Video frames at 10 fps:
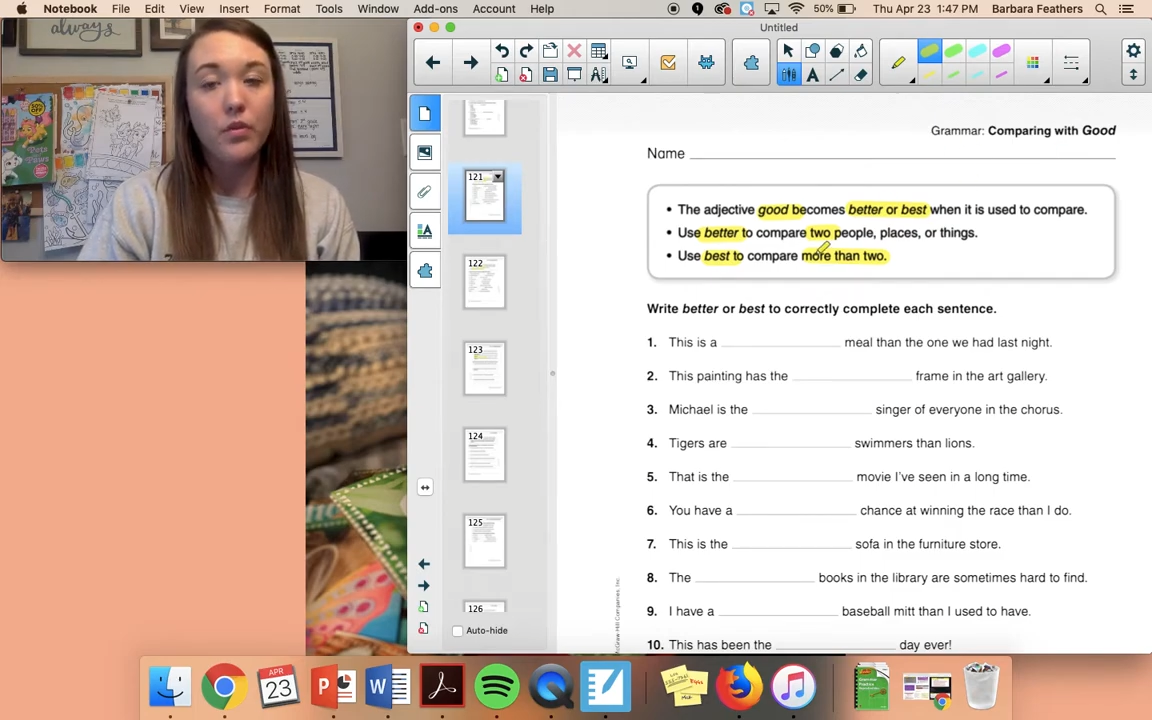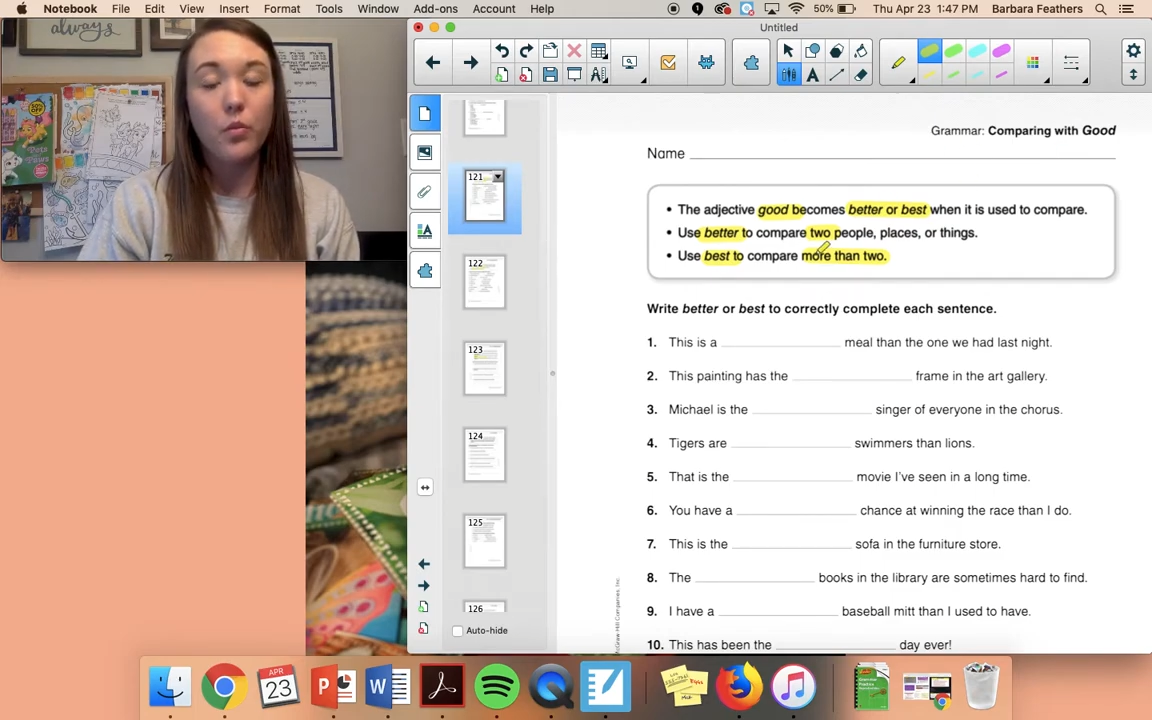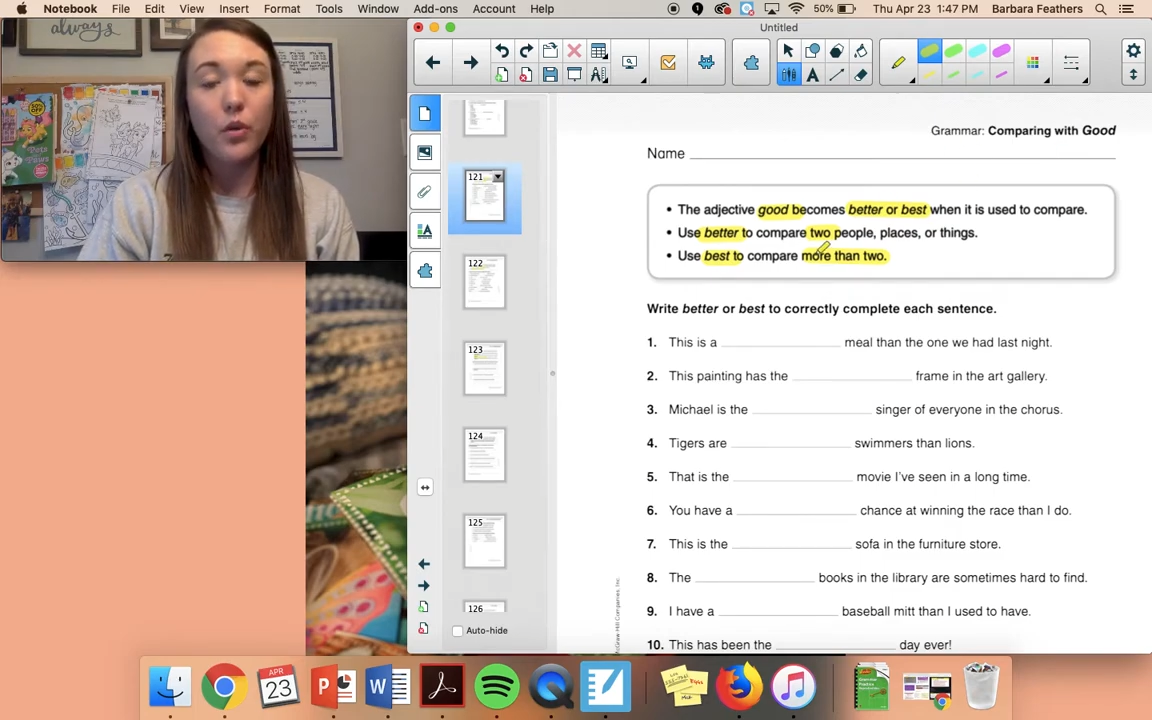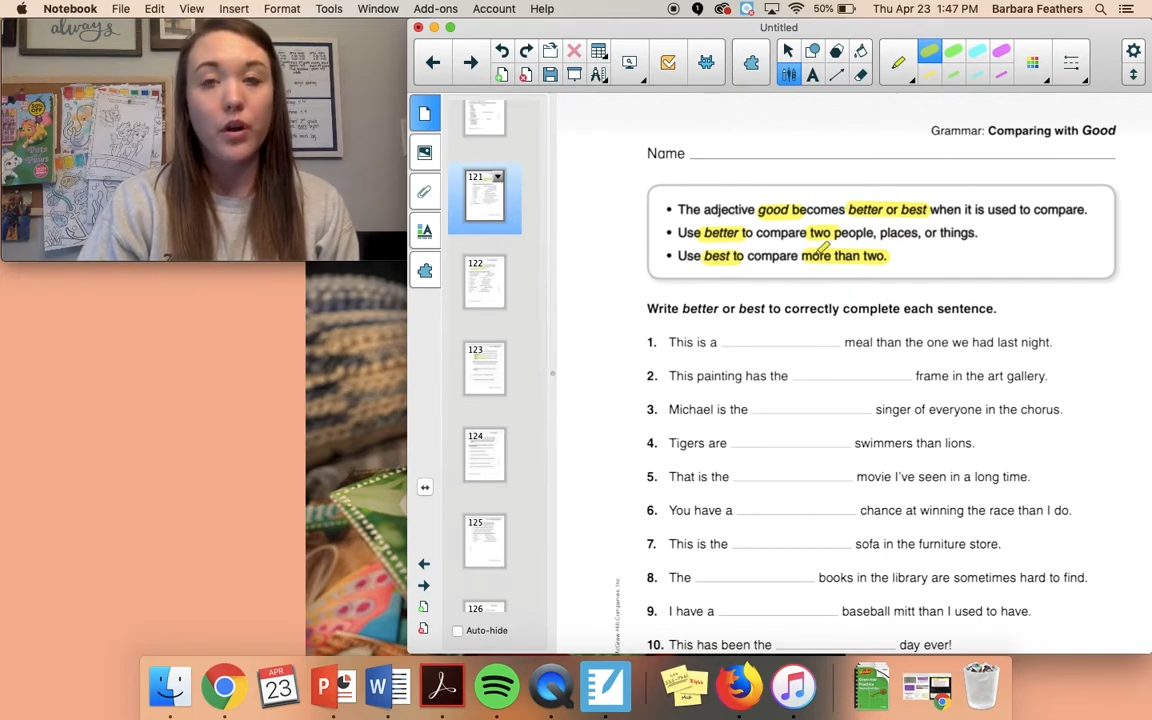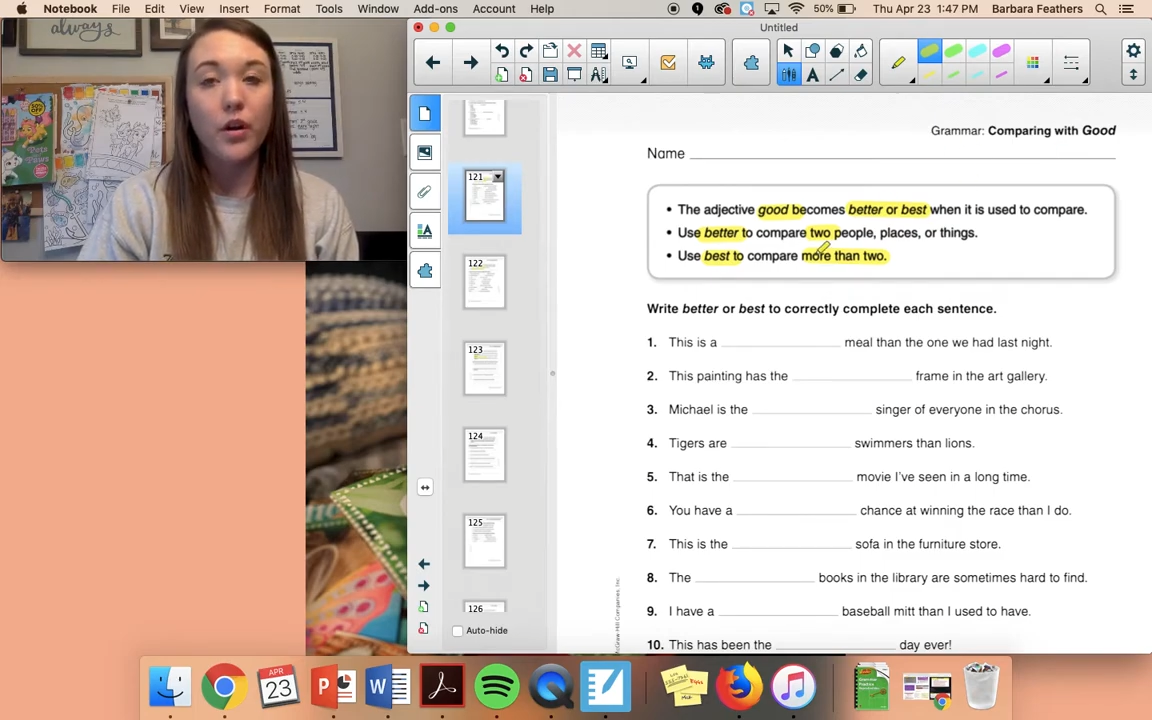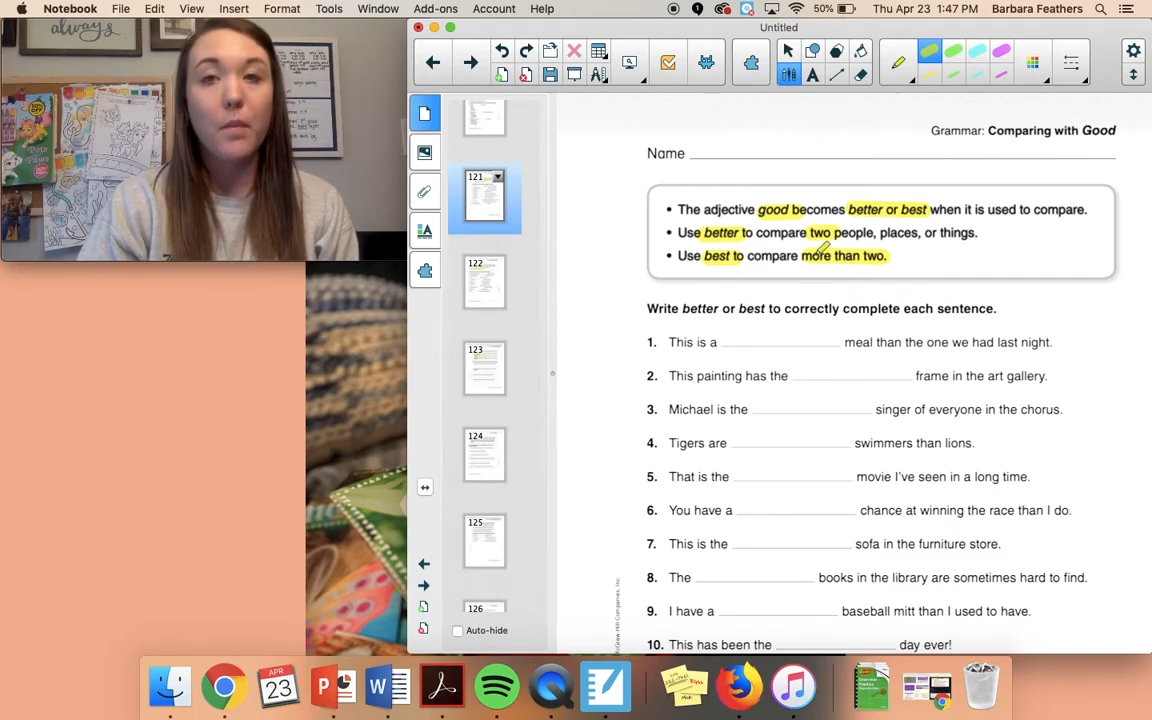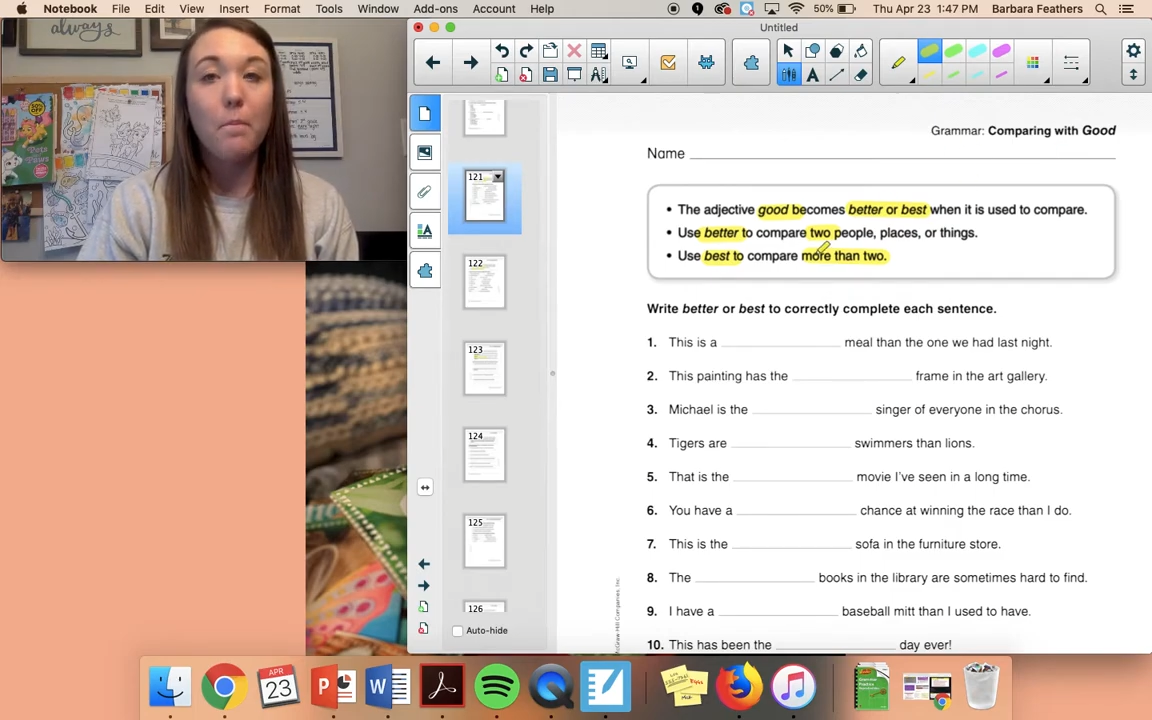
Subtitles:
the word